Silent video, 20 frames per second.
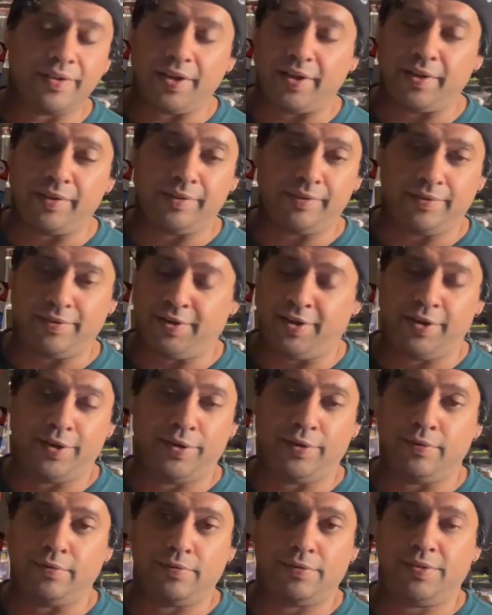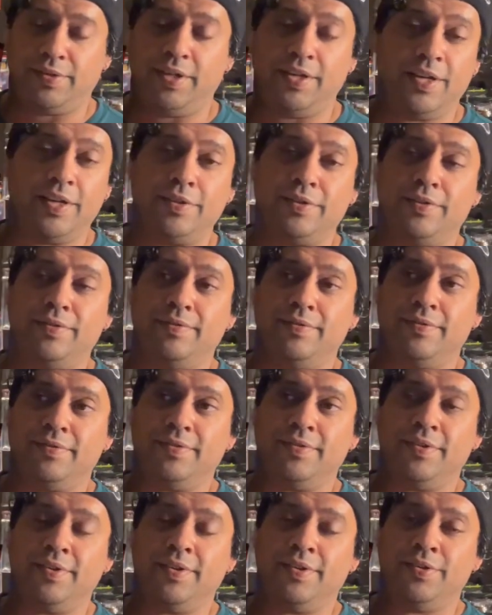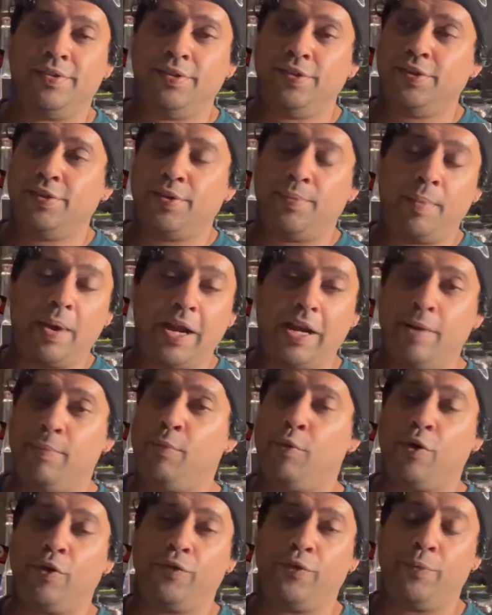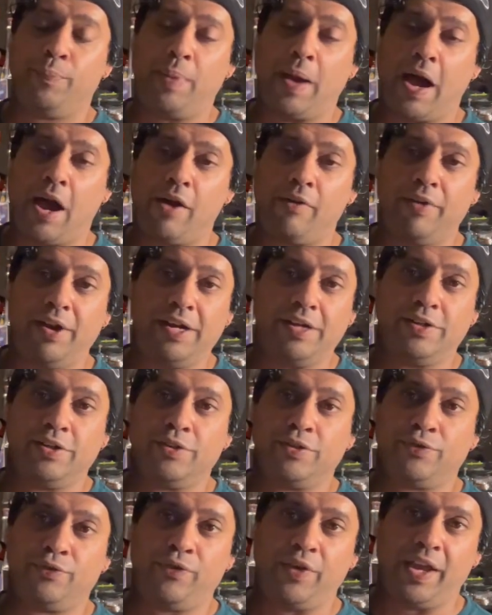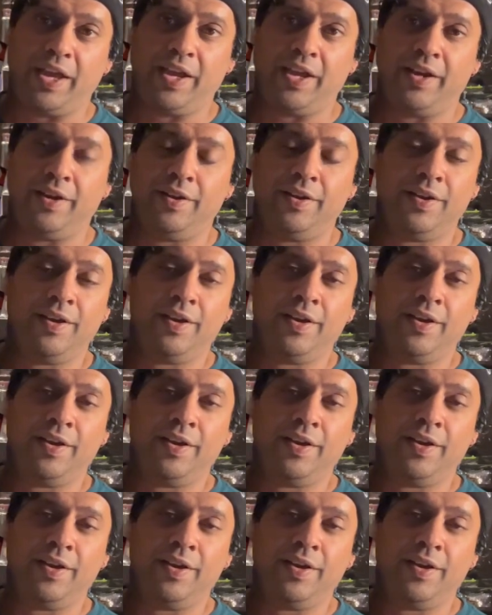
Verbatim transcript: Uh, you know, she doesn't, she's a Mighty Morphin Power Rangers fan,